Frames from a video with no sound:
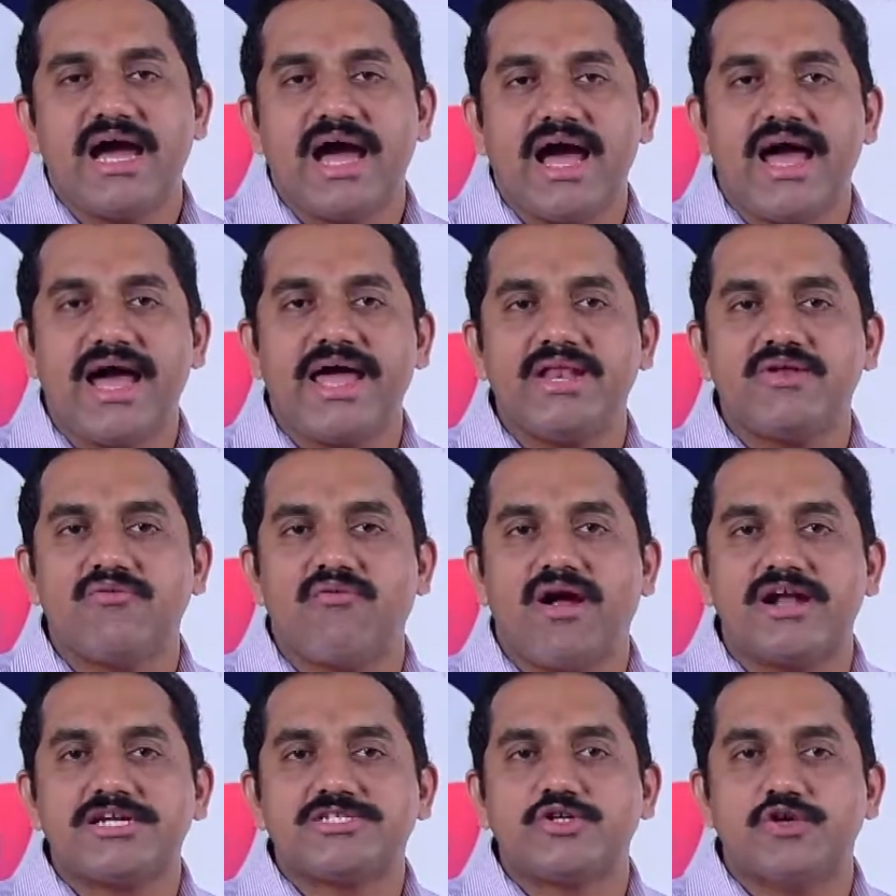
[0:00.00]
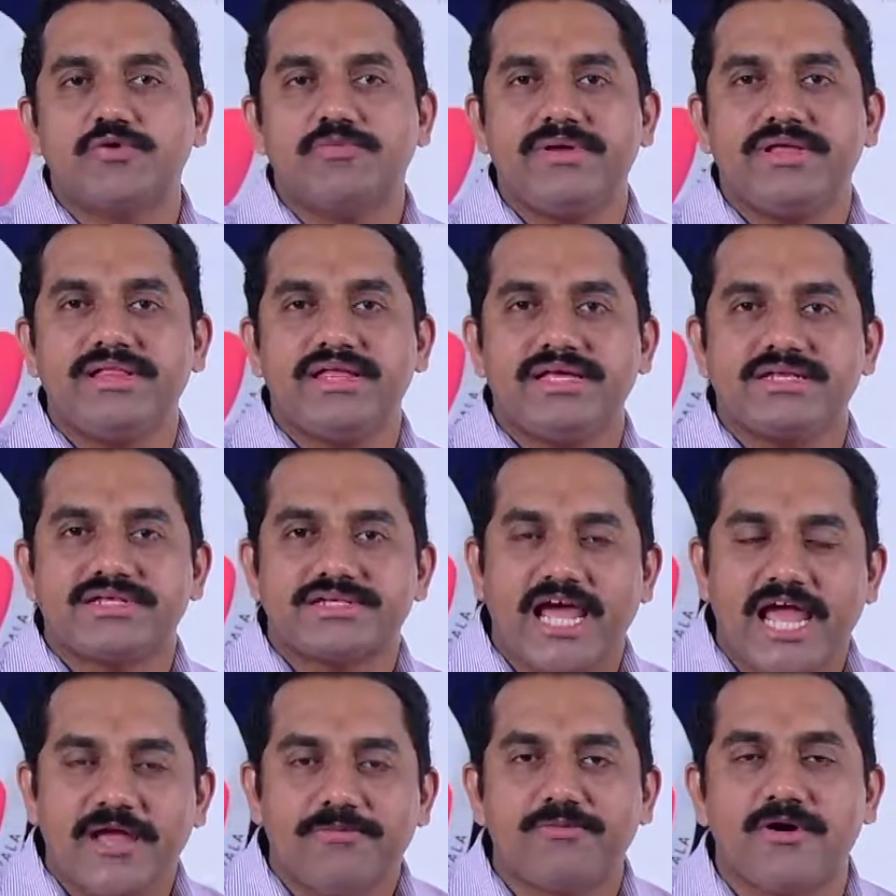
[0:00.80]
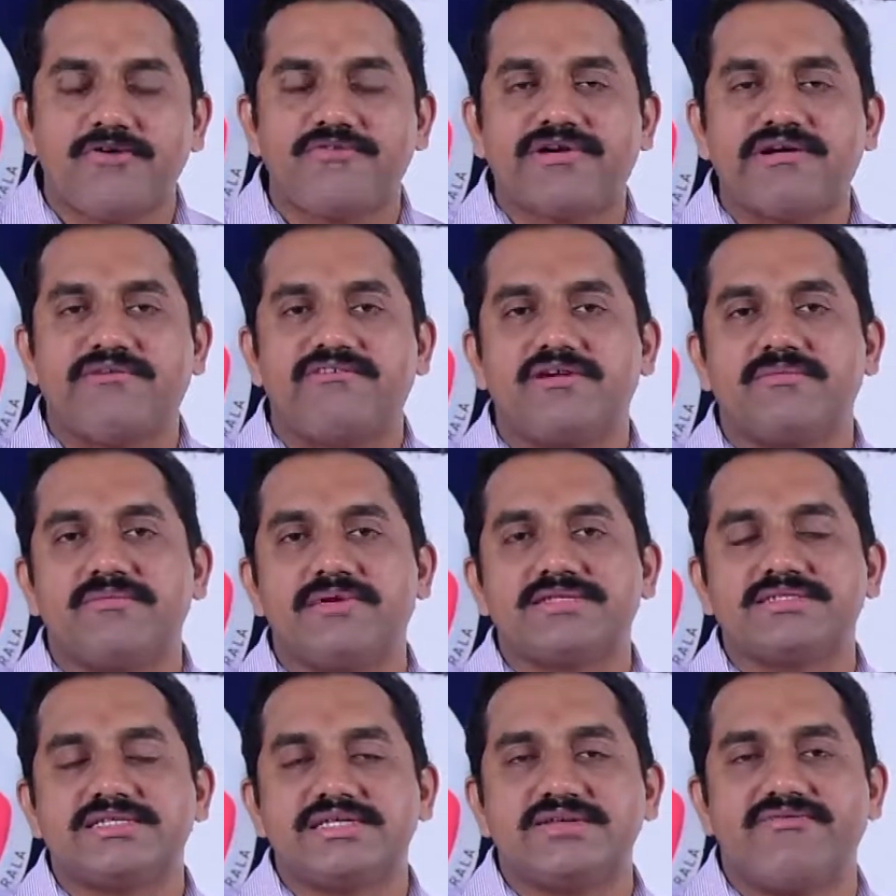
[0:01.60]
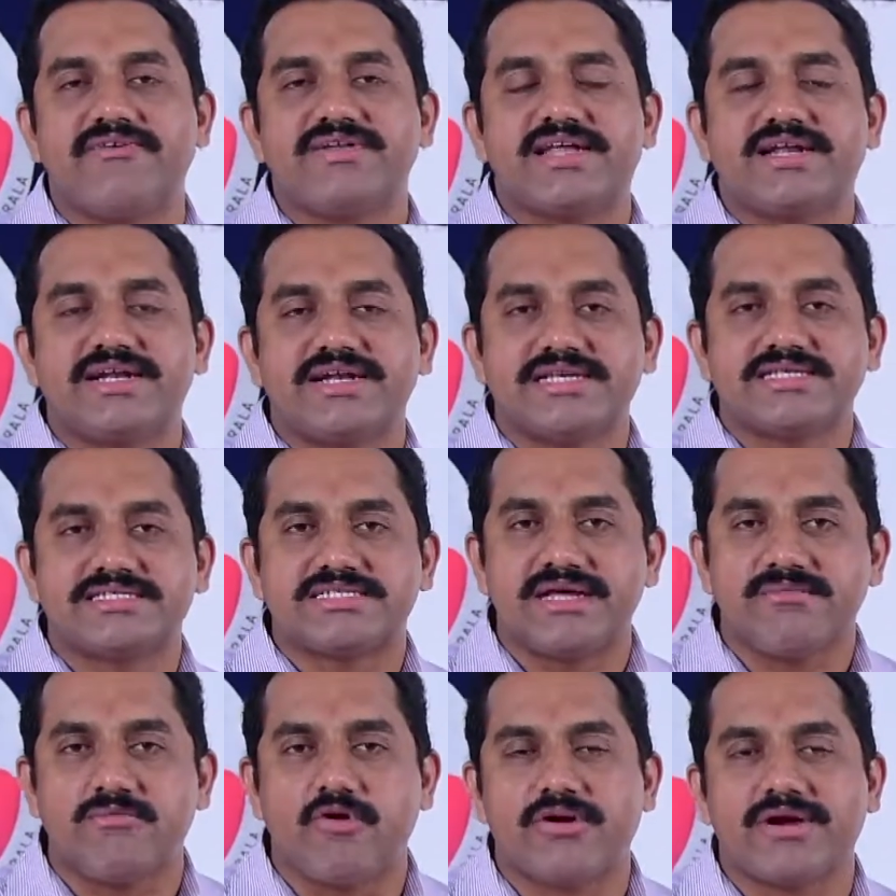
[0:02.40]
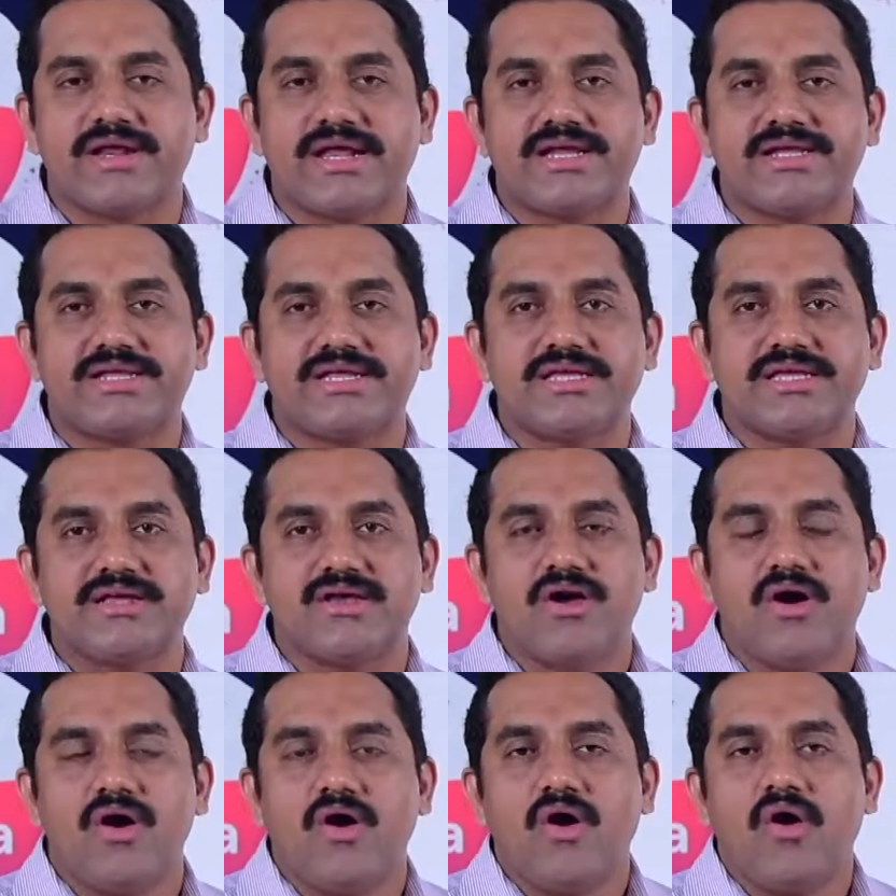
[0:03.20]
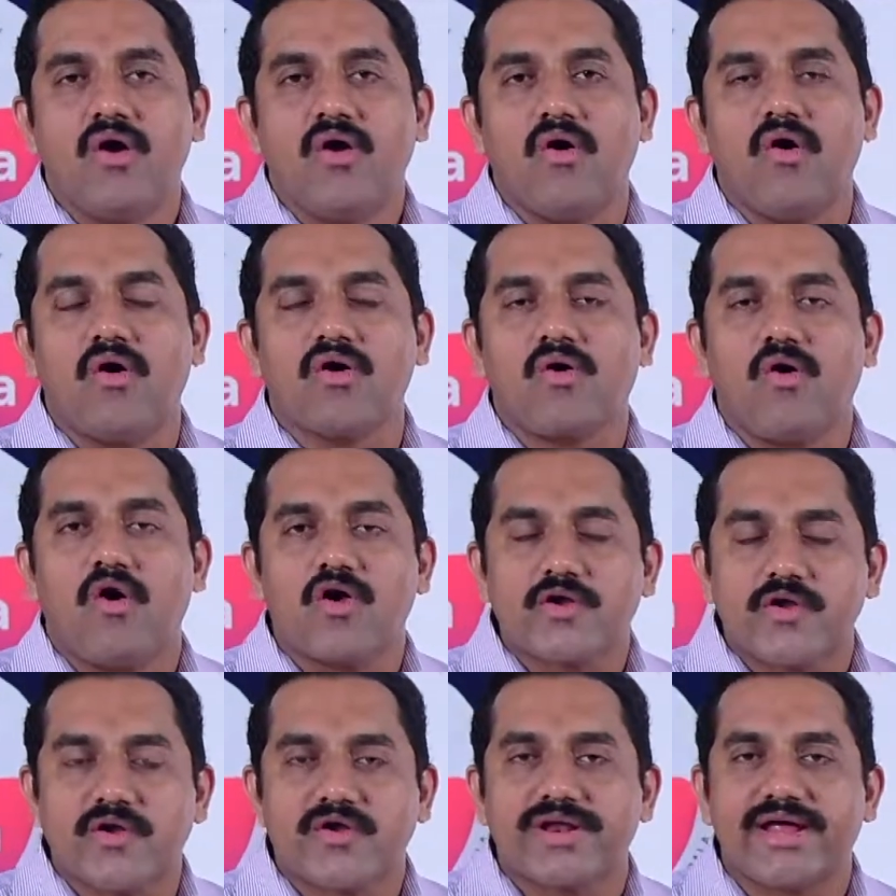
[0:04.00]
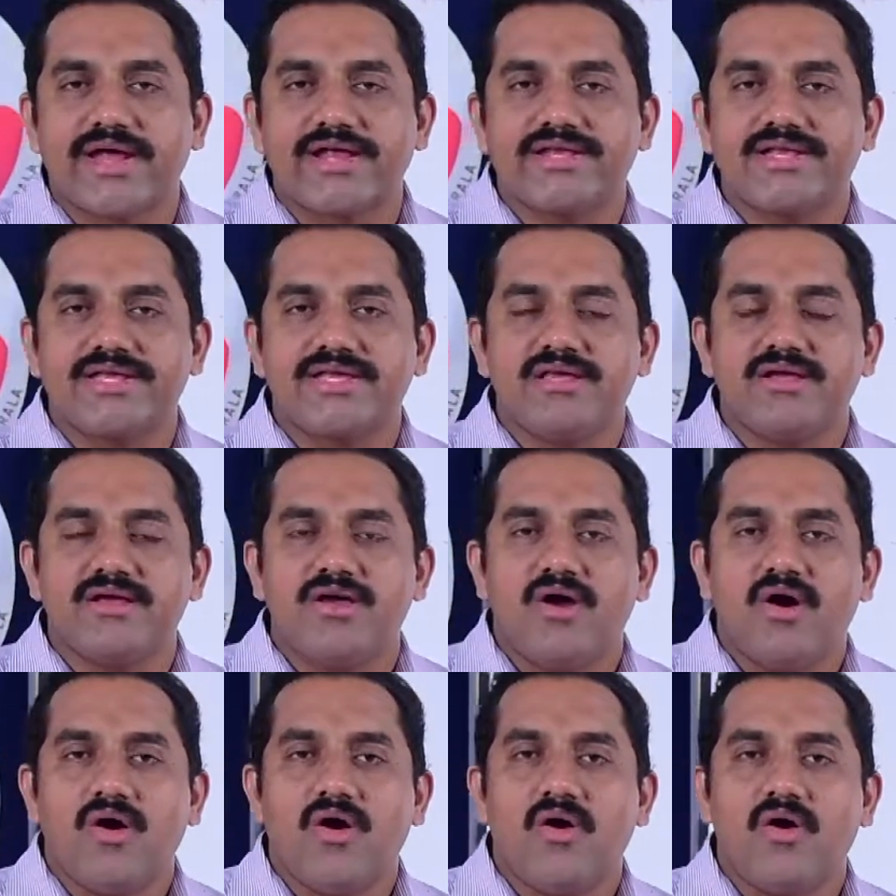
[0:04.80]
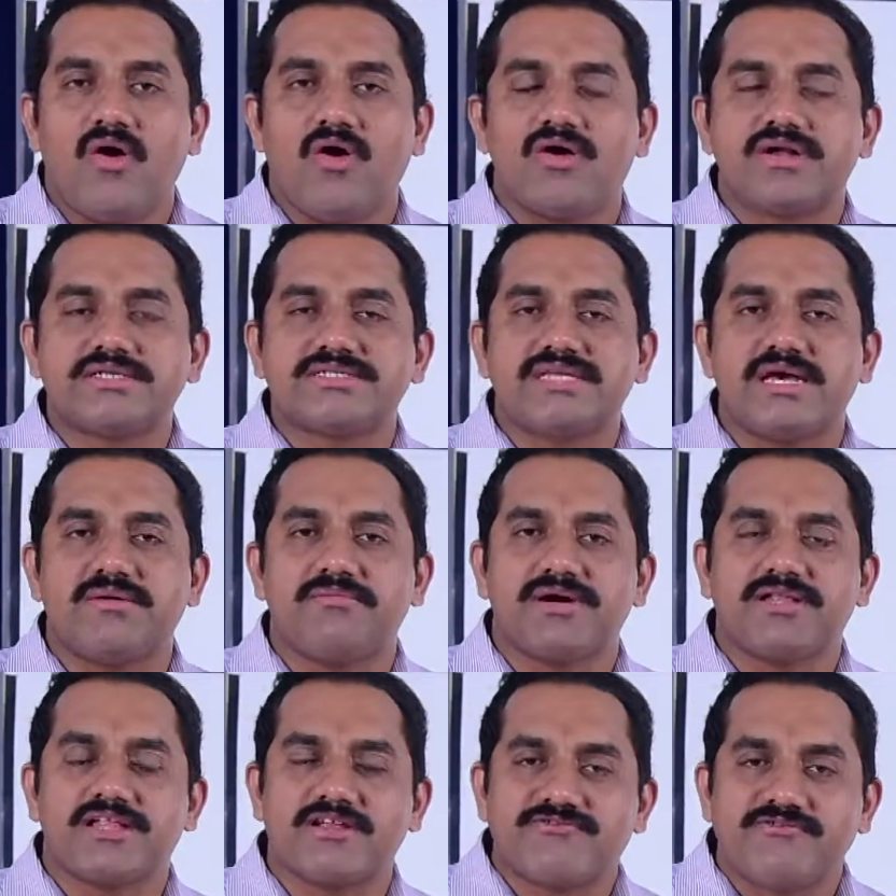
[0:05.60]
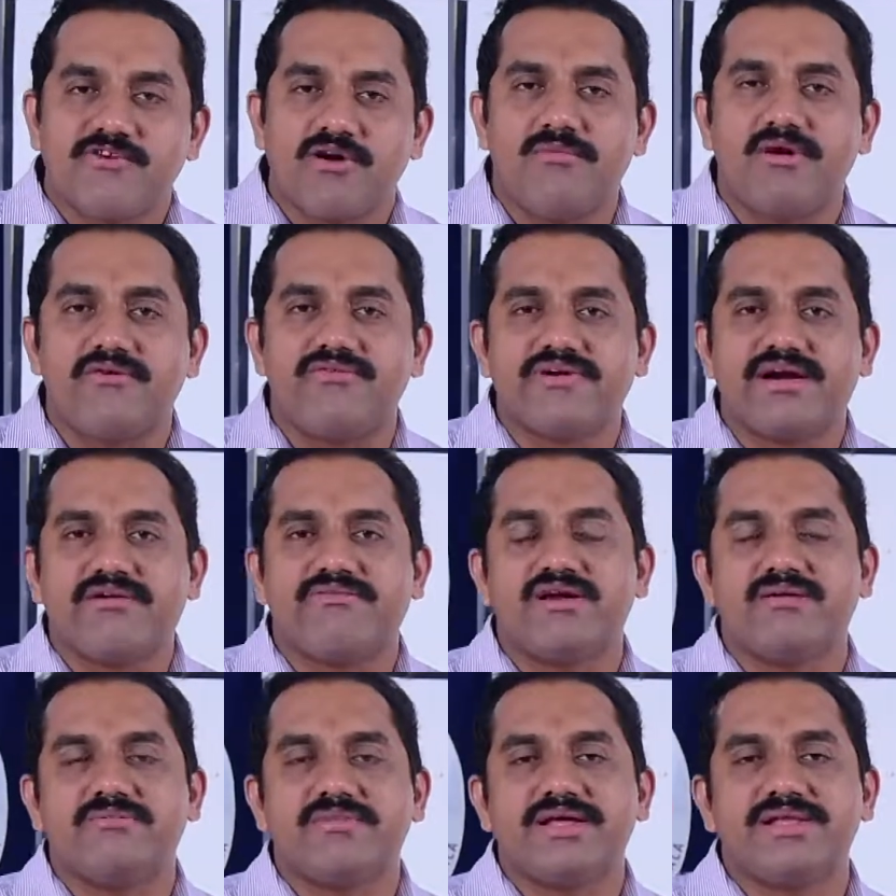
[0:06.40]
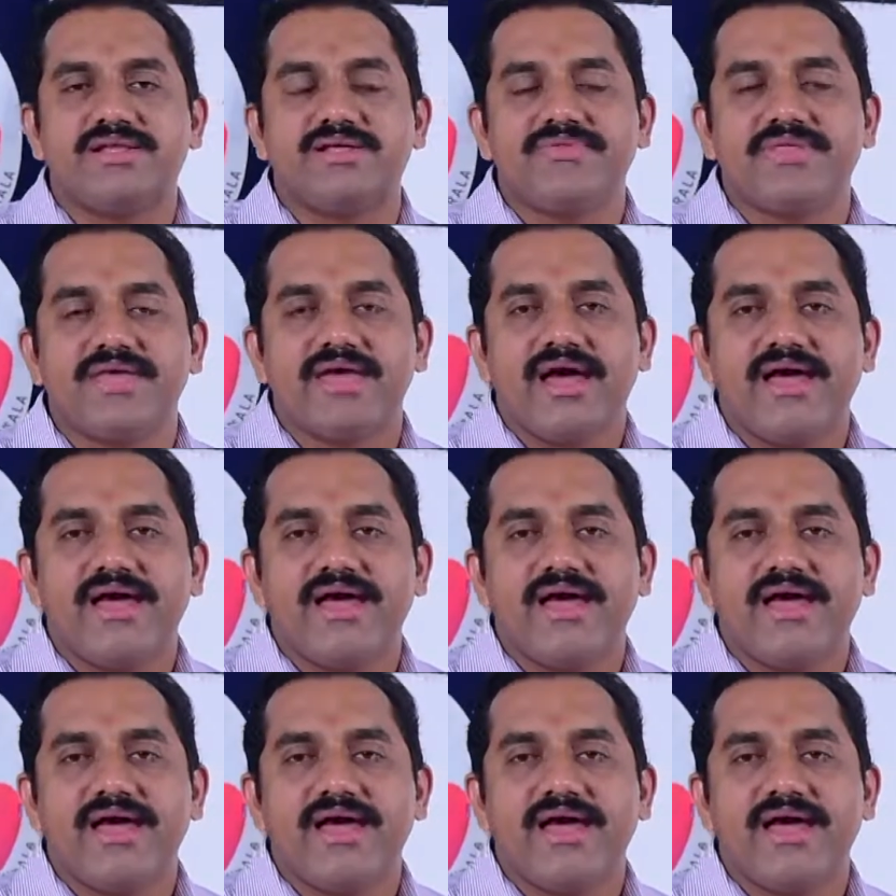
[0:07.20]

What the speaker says: and what should be the type of government, whether it is democratic or autocratic or some other form of government,